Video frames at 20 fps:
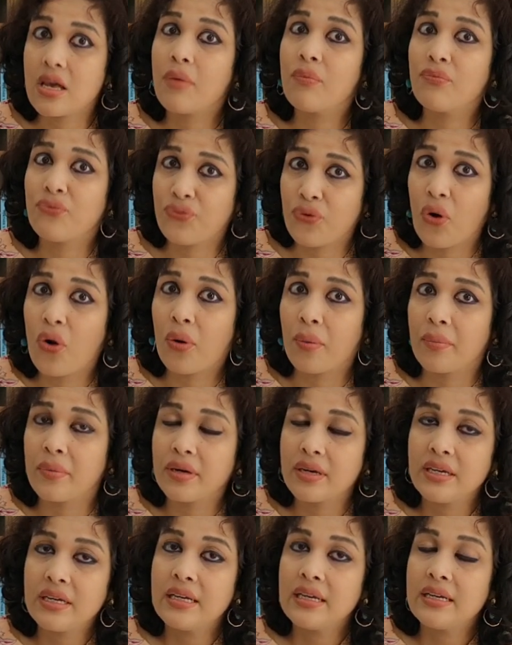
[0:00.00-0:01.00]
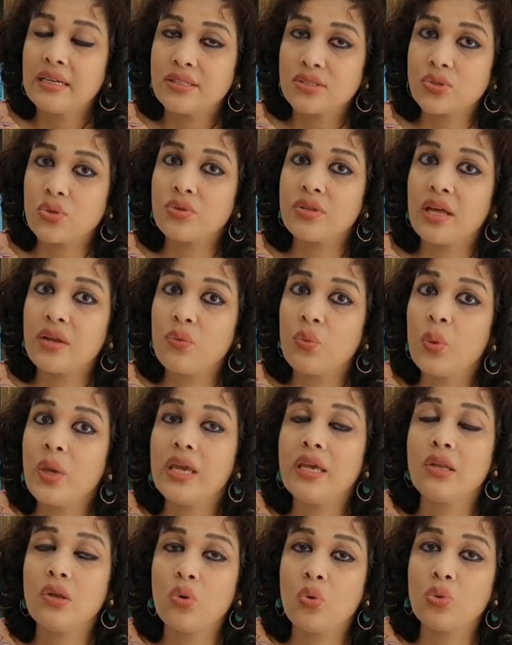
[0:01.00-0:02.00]
some form, so that
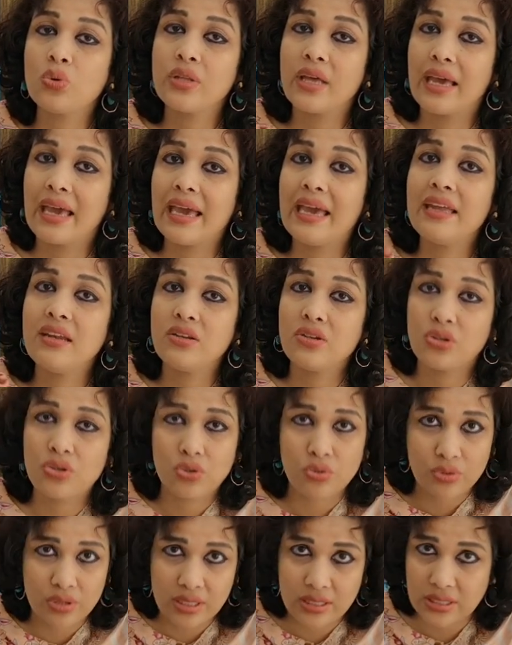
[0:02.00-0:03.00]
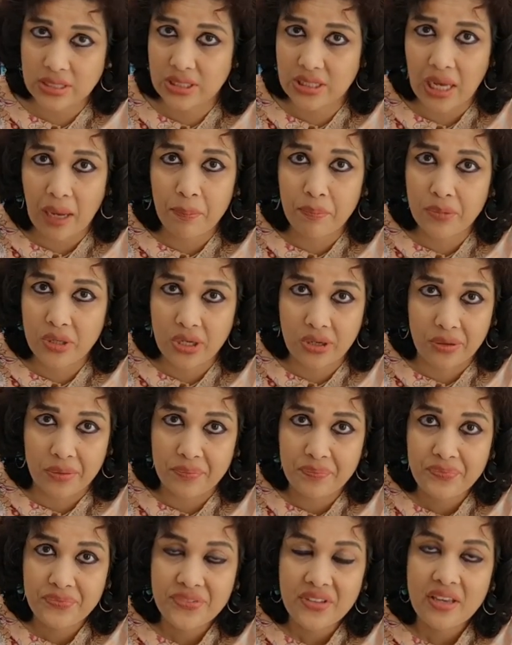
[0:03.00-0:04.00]
we know the end to this
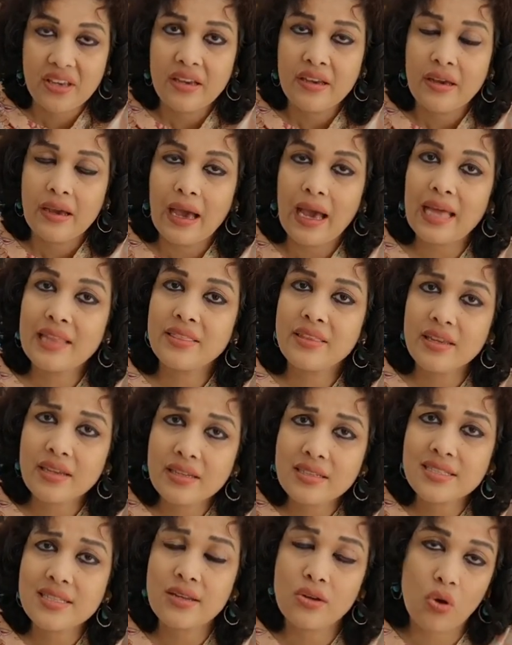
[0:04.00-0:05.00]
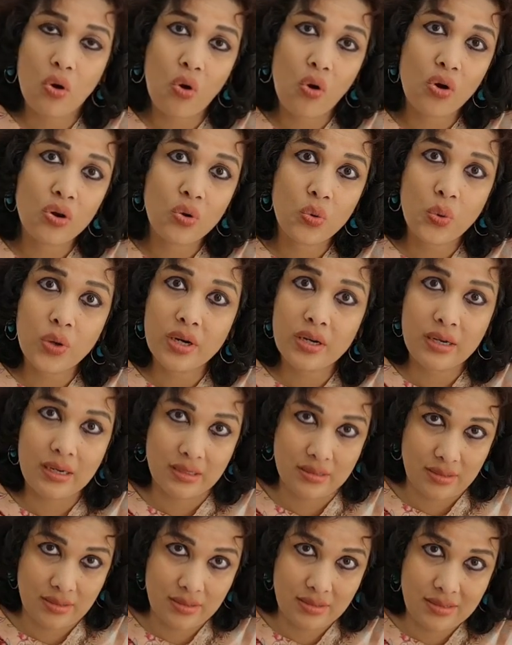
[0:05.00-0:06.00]
chapter. And there is an
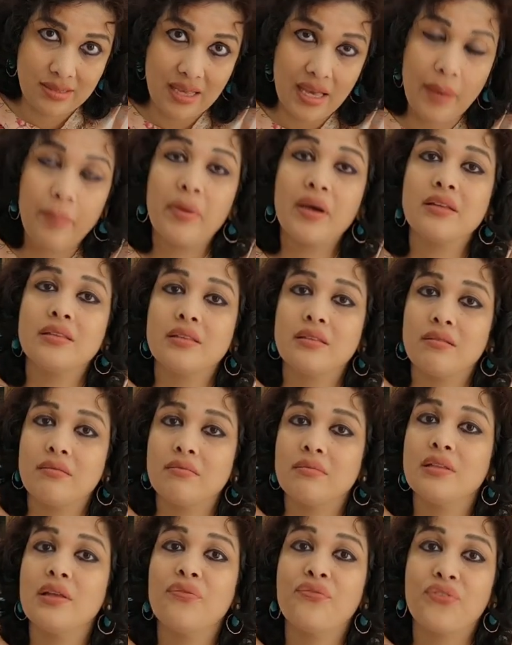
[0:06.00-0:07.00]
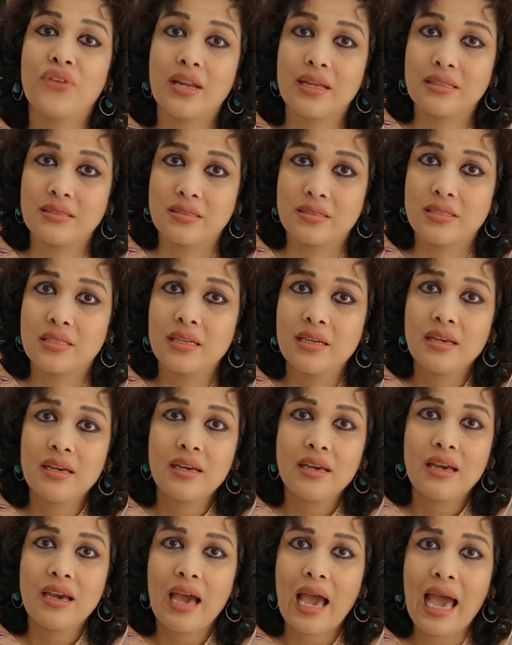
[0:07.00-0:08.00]
awkwardness among the friends,
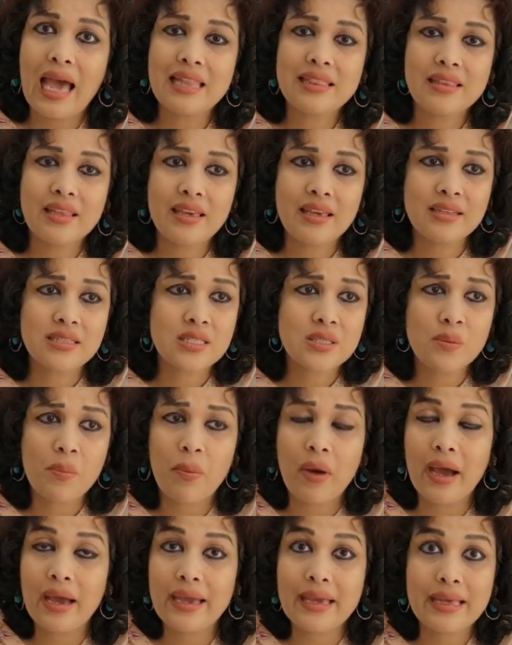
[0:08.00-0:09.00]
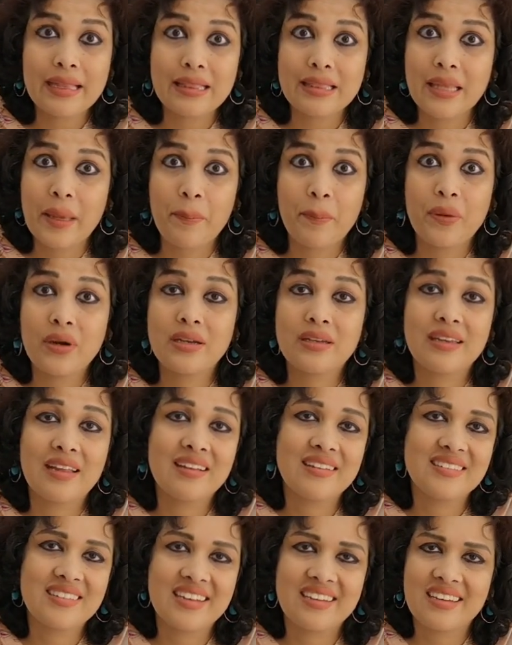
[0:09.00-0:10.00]
and they smile, they
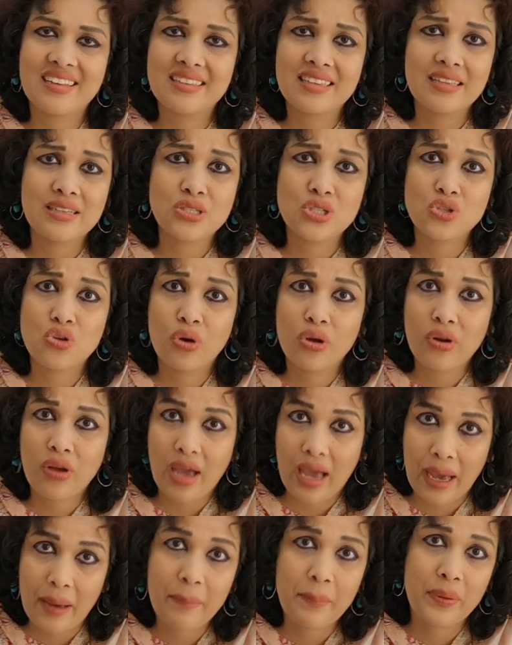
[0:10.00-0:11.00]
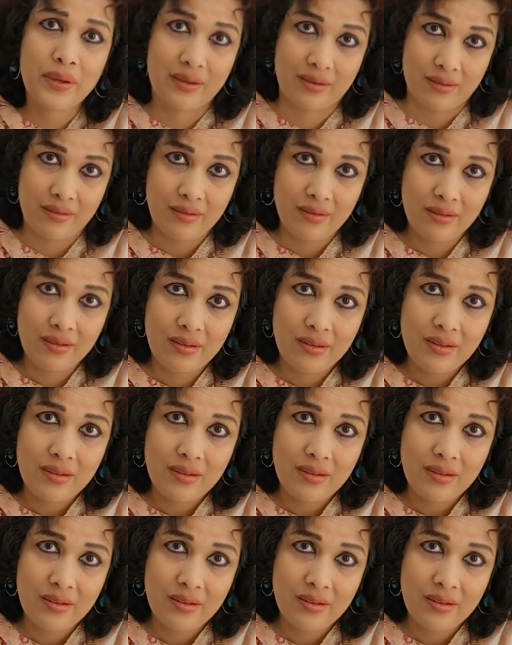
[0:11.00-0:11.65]
pretend that nothing is going to happen,